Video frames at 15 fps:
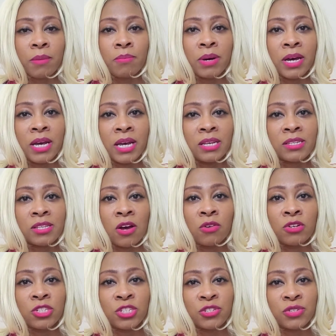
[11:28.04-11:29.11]
But as
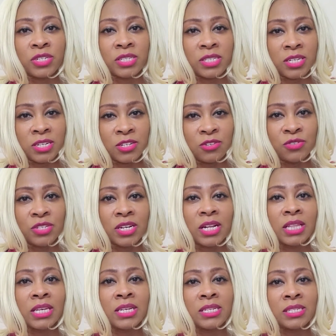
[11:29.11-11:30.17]
long as you continue to
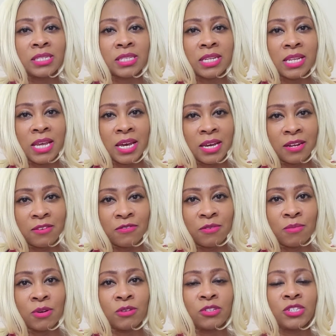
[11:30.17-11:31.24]
cleanse the negative
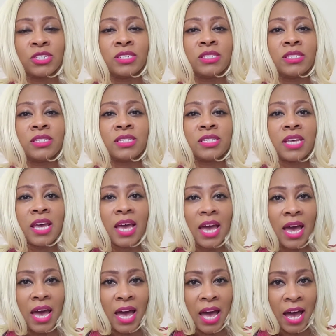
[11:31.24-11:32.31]
emotions
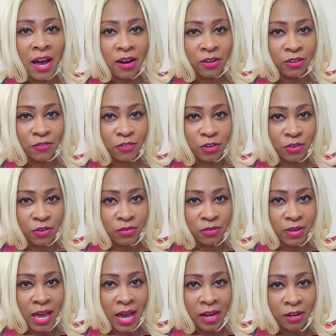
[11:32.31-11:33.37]
out of
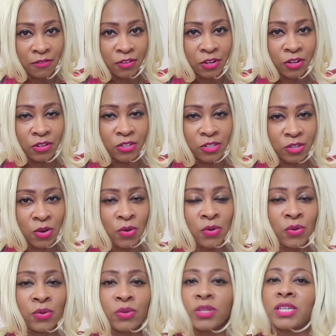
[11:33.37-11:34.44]
your
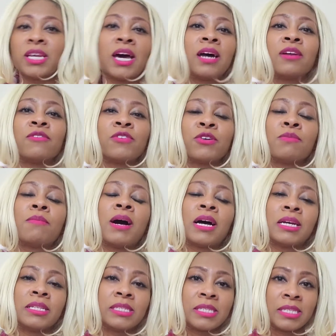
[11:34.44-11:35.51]
soul and out of your
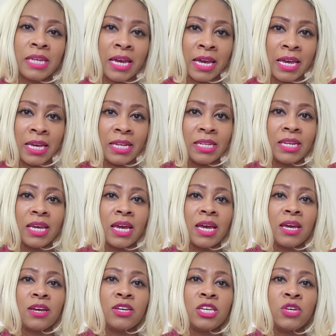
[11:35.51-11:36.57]
mind state,
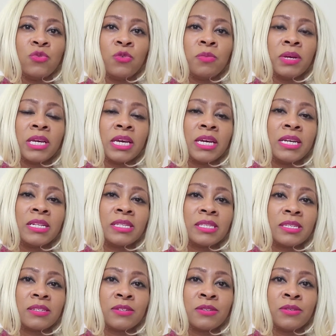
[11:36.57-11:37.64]
you will begin
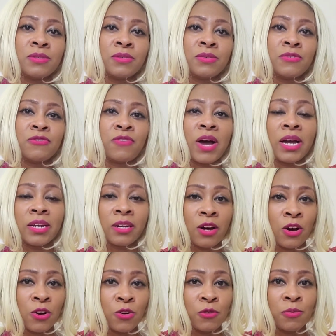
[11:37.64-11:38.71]
to find a
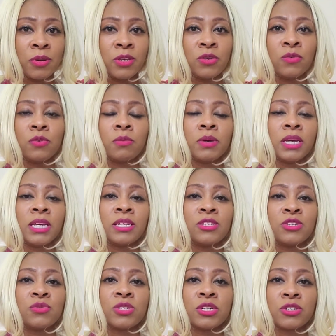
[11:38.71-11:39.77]
hope, and you will begin
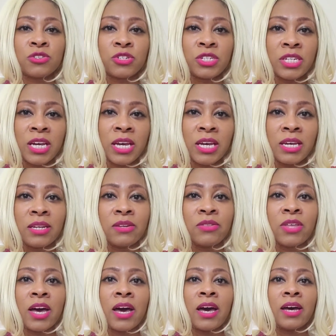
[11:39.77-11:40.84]
to understand
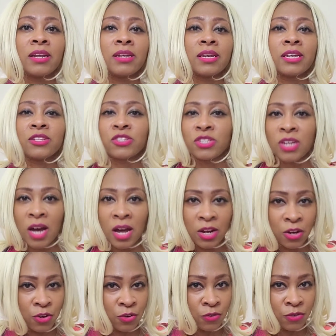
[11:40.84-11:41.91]
that it's not
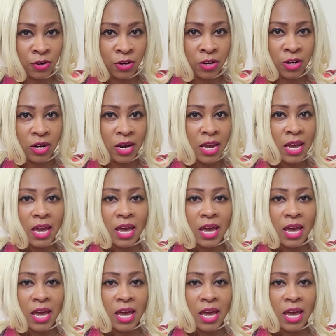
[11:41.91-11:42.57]
over,